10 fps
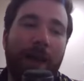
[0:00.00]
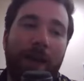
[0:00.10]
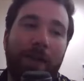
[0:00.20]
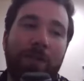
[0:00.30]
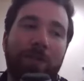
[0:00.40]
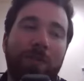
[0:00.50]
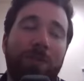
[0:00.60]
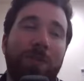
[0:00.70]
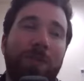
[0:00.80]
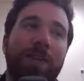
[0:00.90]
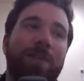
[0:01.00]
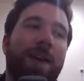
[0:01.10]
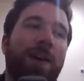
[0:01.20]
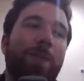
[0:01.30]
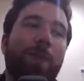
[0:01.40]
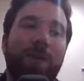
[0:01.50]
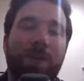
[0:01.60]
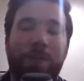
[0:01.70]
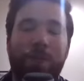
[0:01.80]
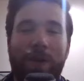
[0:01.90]
And to the exact point
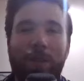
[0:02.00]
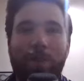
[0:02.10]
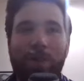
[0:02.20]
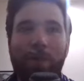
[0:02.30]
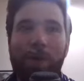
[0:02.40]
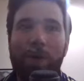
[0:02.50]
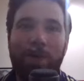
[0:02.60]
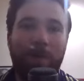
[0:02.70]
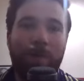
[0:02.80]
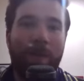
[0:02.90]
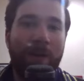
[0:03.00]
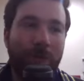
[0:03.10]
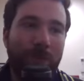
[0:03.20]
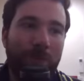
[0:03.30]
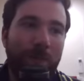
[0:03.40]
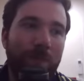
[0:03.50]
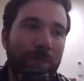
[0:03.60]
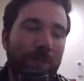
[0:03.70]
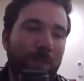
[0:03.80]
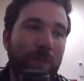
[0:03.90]
that you mentioned before with your friend who,
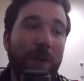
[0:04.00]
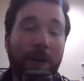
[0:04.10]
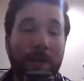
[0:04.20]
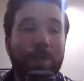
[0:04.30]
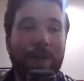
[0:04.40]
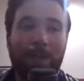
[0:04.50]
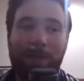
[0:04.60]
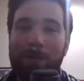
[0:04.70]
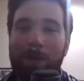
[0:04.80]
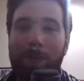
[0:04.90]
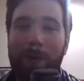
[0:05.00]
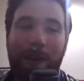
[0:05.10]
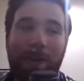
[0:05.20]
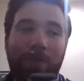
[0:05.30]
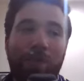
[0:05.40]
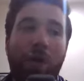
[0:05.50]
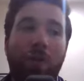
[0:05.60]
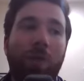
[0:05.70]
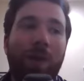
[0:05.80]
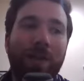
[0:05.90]
because Messi started playing here,
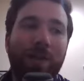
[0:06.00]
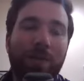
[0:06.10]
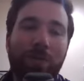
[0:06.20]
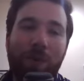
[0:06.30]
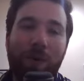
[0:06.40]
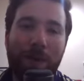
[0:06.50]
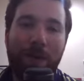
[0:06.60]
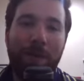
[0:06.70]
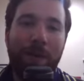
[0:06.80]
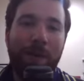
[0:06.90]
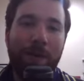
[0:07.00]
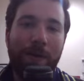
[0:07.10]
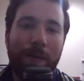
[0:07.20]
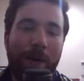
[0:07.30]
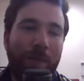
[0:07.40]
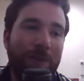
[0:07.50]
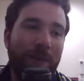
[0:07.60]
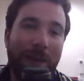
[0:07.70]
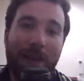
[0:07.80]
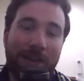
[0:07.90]
started to watch the tournament and was
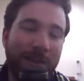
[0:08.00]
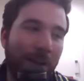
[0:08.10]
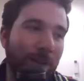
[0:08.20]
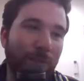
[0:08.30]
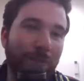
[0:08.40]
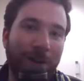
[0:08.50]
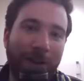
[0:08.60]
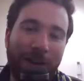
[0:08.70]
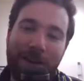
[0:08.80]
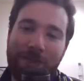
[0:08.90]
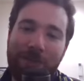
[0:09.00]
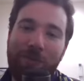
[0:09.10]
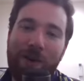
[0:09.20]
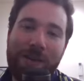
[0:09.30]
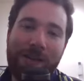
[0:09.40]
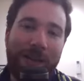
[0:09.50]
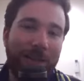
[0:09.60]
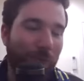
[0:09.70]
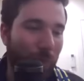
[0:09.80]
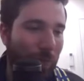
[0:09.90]
like, hey, this Hani Mukhtar guy is great. Hey,
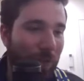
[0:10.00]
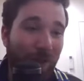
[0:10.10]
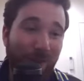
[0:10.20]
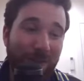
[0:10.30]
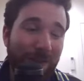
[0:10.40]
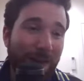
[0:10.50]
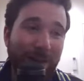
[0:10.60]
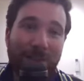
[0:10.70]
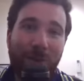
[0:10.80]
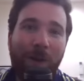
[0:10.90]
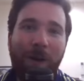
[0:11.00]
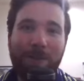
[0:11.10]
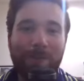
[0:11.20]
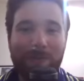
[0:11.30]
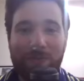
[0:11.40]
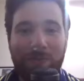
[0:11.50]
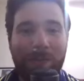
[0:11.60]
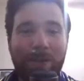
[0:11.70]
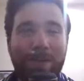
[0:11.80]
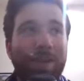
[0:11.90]
this Lucio Costa guy, he's awesome. He's
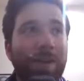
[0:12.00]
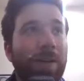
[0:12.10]
really good.